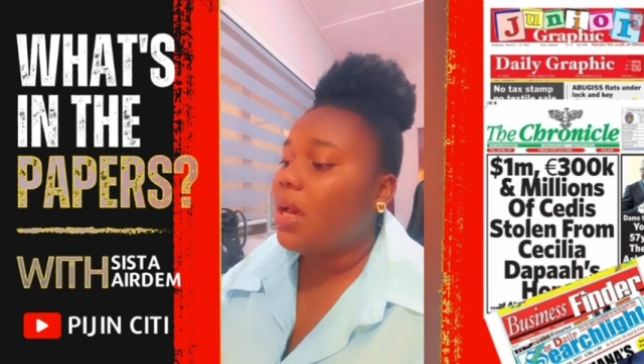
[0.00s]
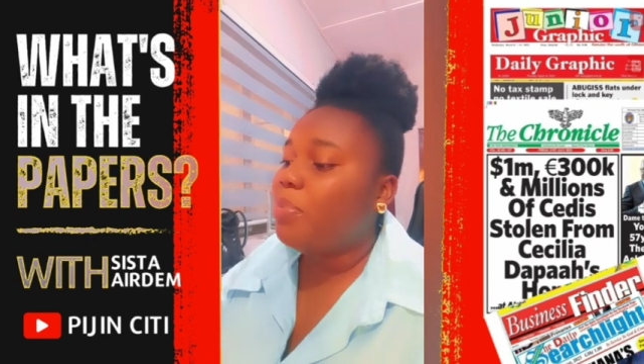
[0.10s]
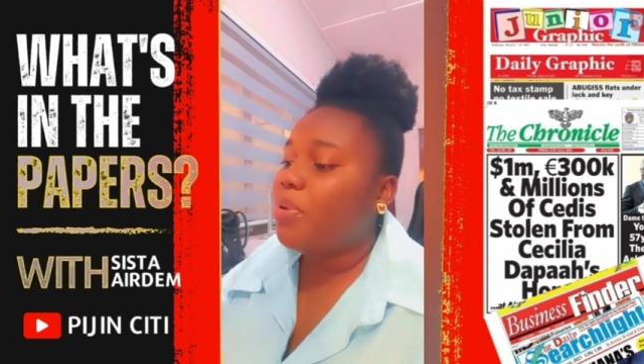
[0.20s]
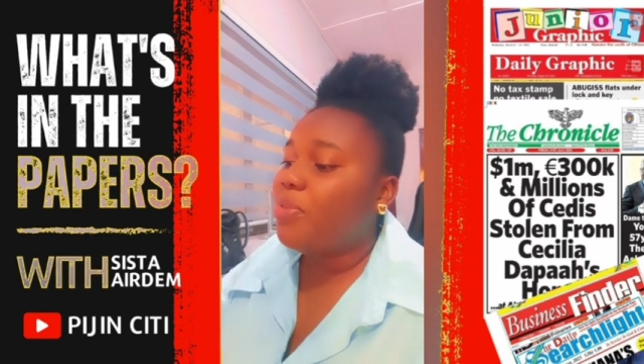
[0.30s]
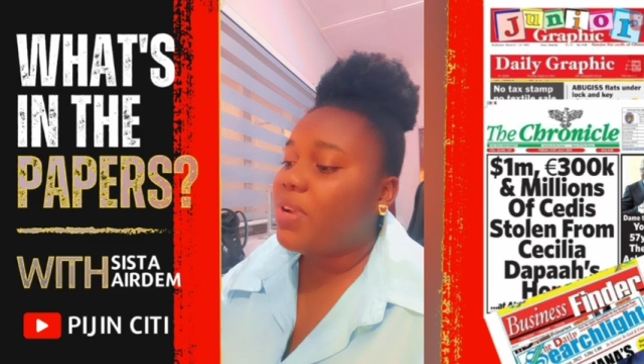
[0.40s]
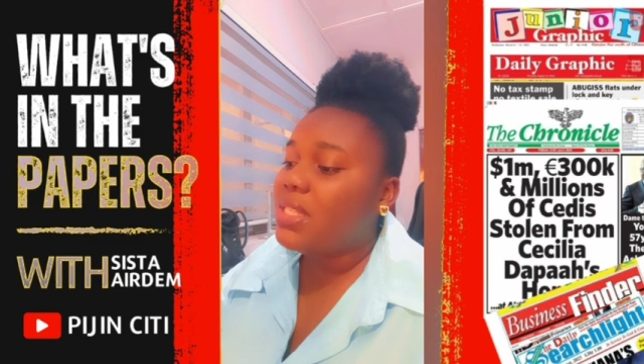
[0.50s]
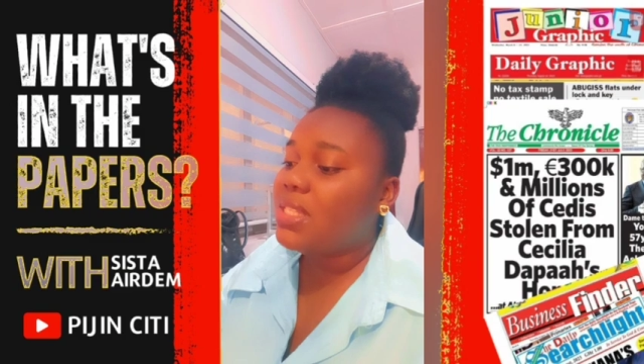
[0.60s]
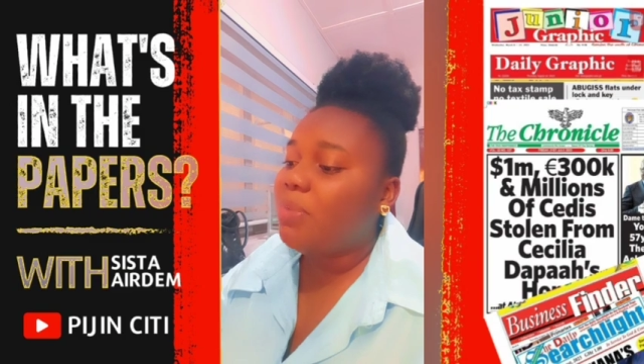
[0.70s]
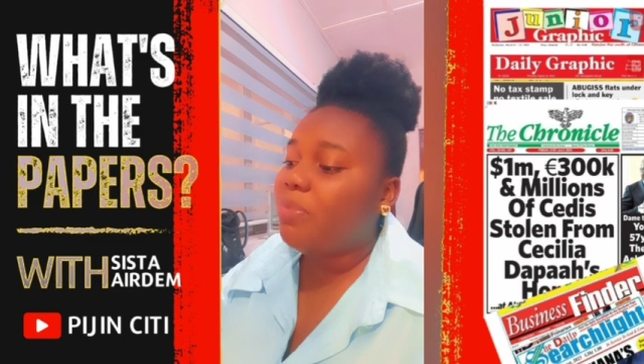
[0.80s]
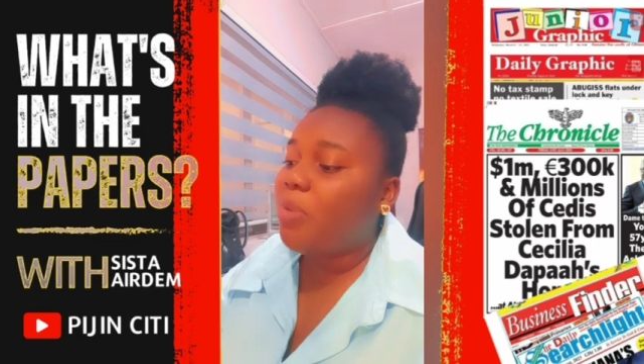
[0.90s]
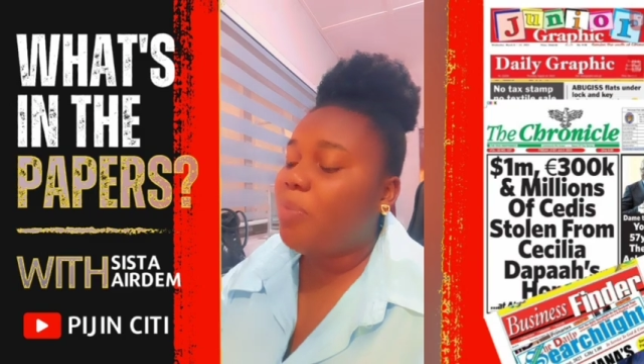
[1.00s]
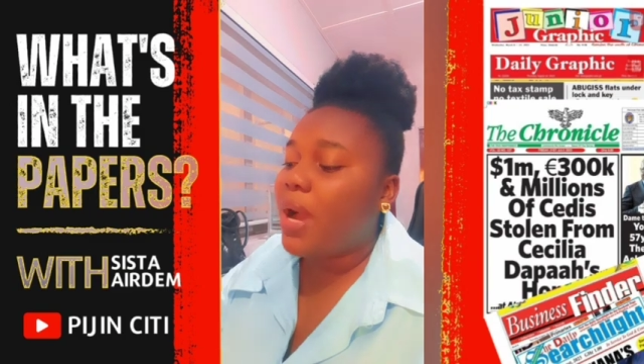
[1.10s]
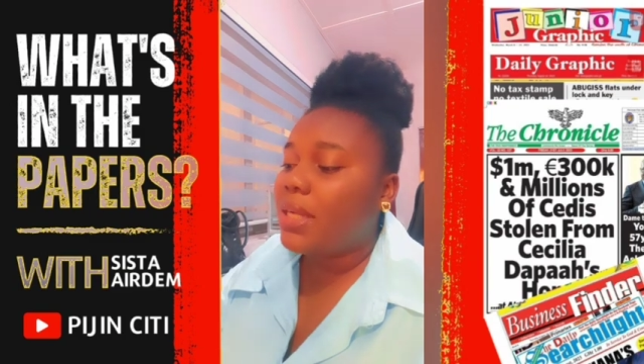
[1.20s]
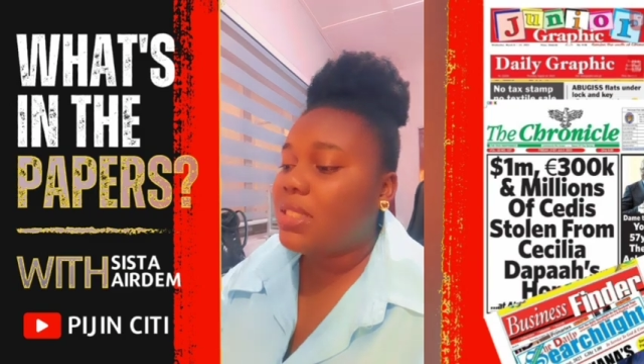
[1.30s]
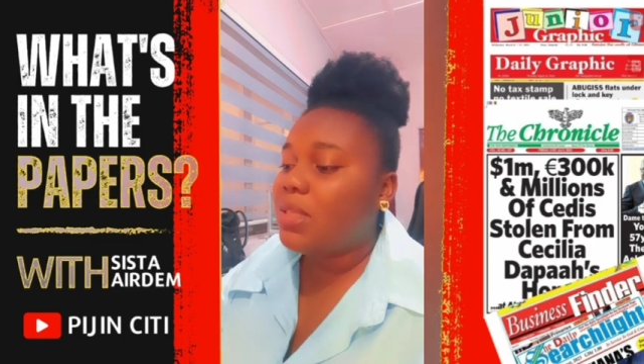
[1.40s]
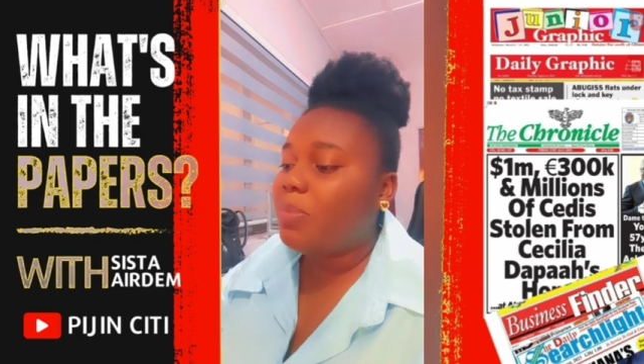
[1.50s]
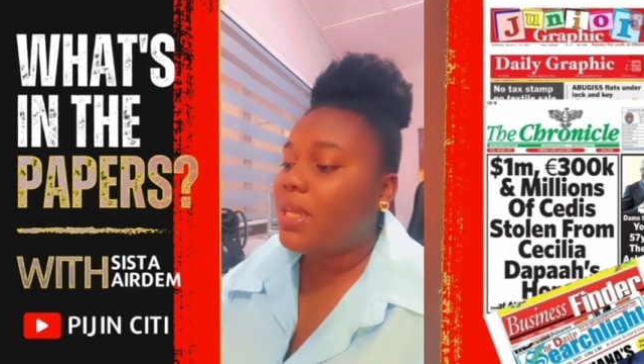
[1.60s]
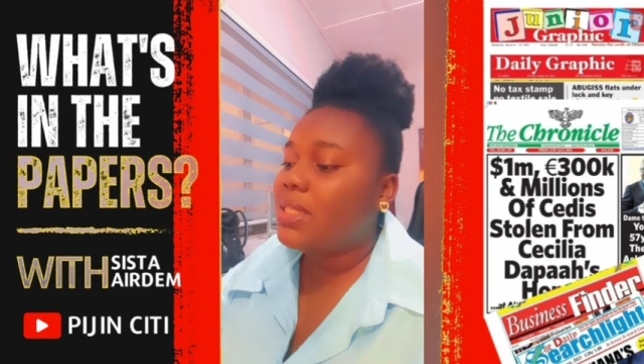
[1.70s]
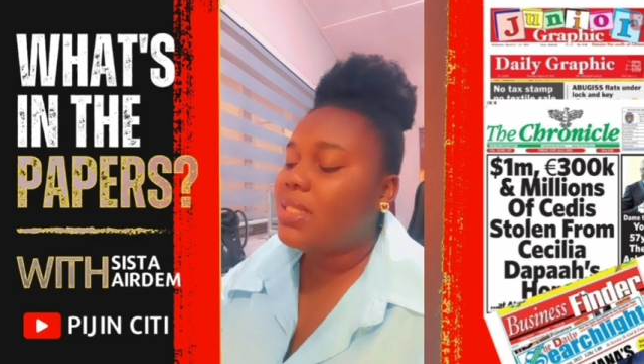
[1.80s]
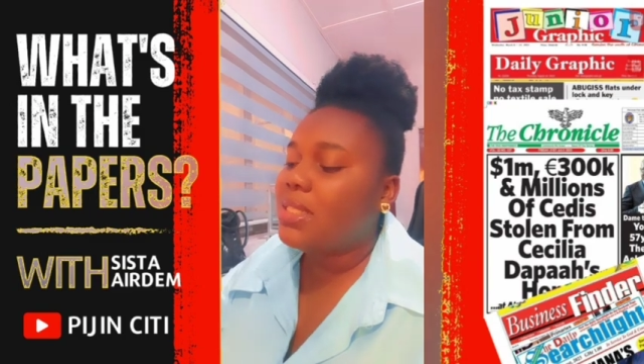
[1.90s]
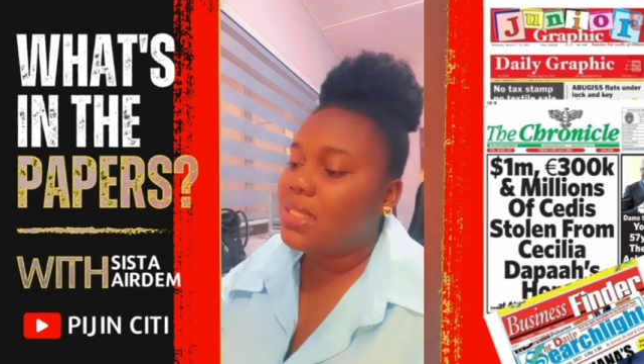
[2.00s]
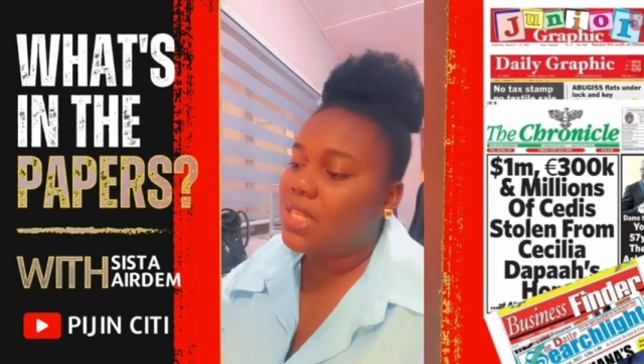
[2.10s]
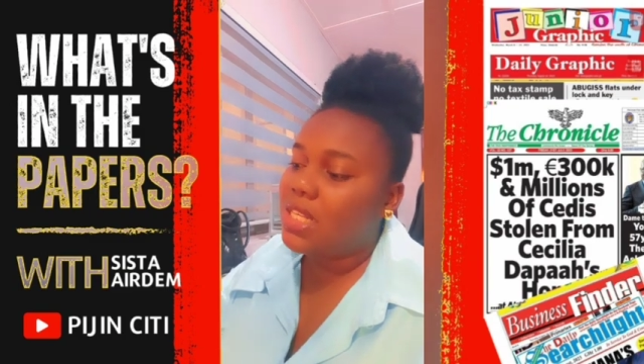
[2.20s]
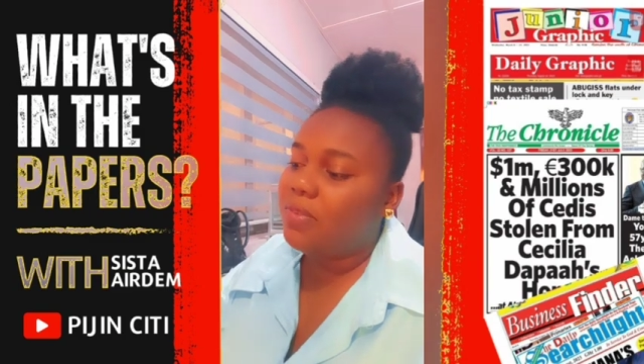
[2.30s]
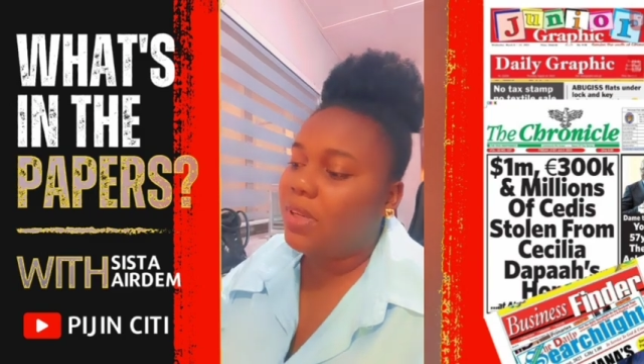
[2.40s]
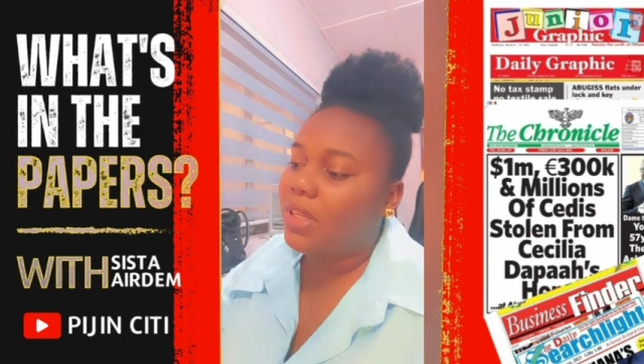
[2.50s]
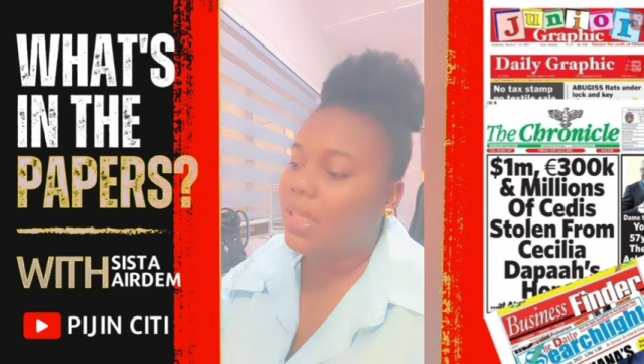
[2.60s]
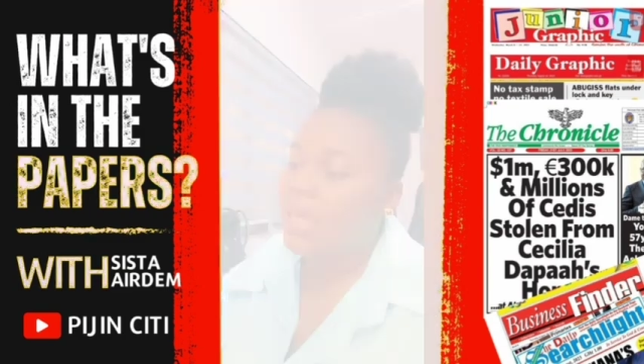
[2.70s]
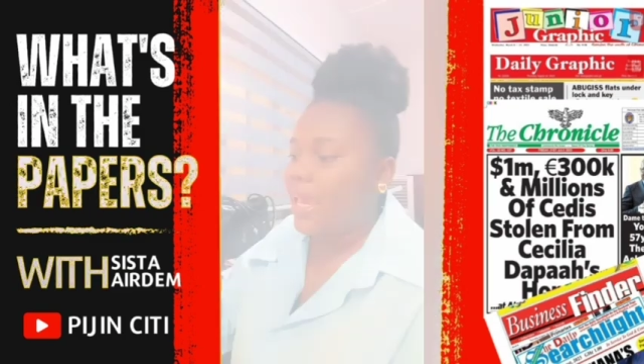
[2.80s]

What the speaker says: prevents them from participating successfully.